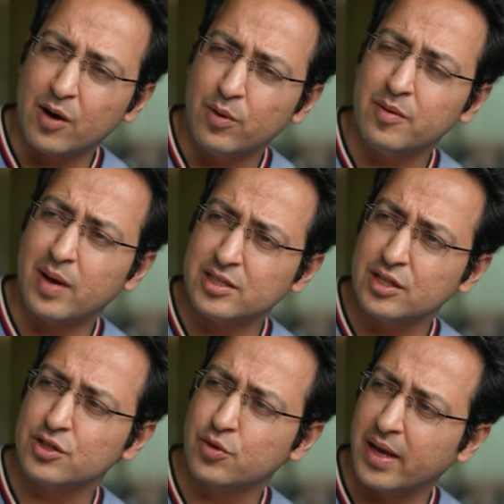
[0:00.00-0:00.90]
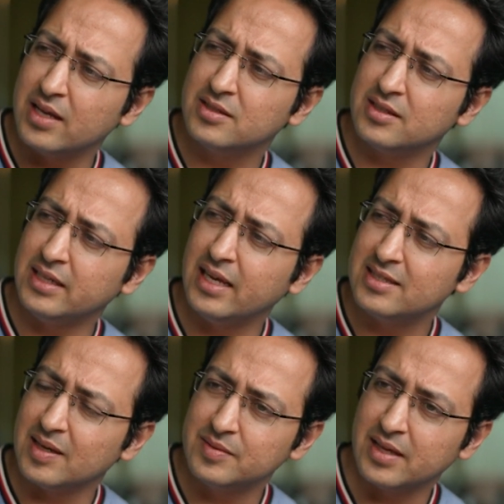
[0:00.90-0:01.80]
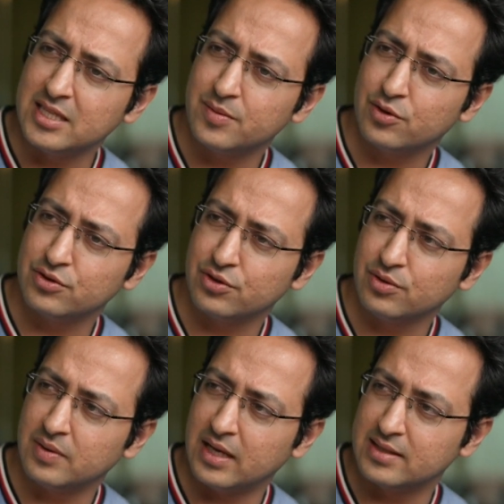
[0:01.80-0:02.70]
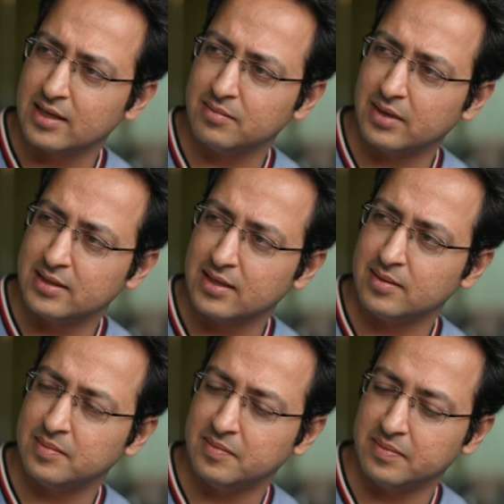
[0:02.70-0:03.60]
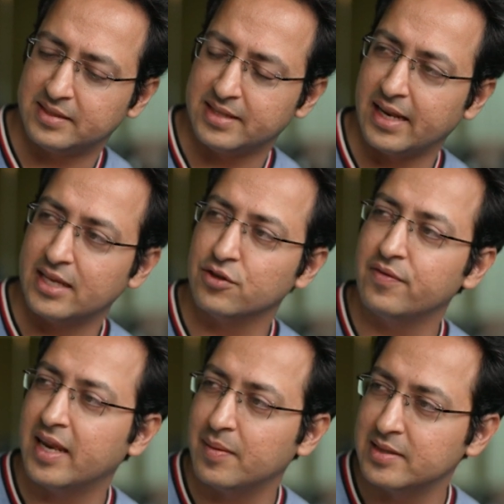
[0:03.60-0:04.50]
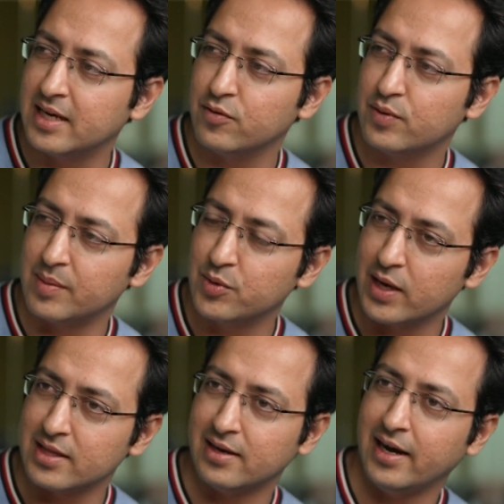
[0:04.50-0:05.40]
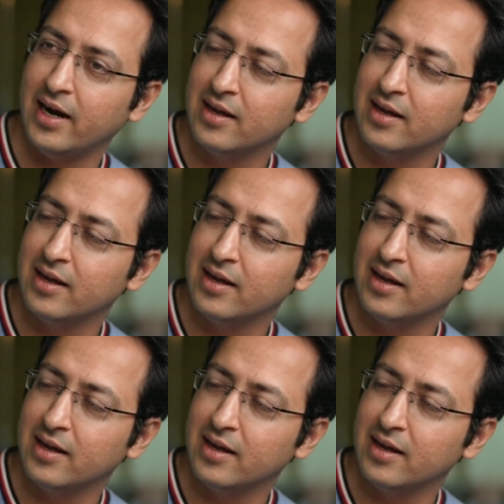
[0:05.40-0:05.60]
I would imagine this will be a journey in some sense, because it's a series of variables that come together, right?